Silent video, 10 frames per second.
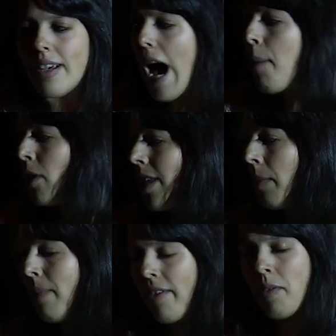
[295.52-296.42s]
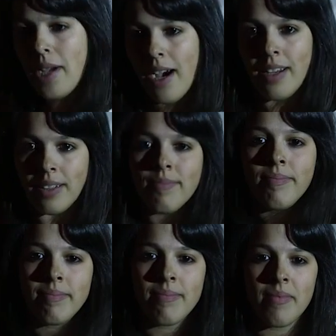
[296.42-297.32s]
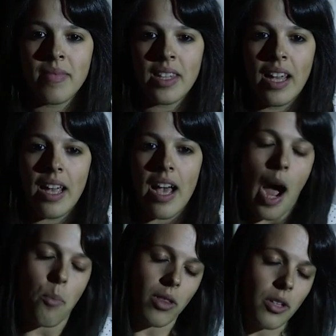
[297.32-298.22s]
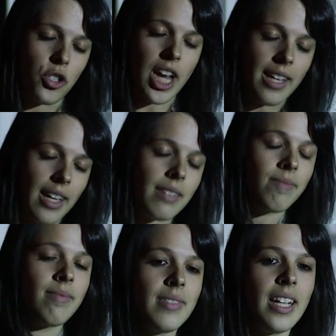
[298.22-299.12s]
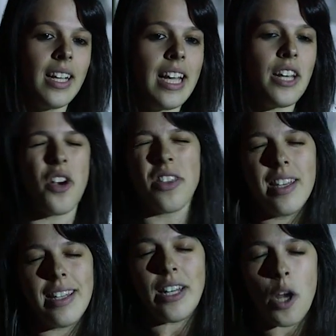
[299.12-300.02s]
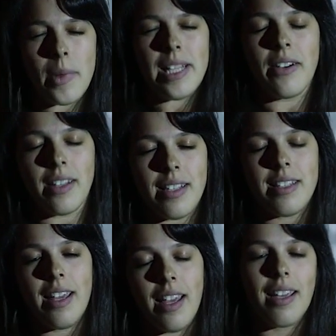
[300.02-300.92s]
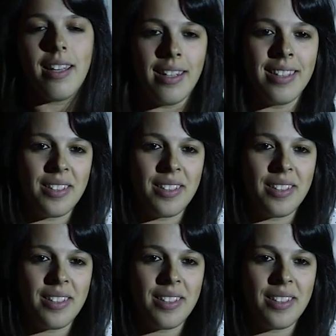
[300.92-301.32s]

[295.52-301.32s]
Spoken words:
I brought something back from Ghana. I brought little Jackie. Not the, materialistic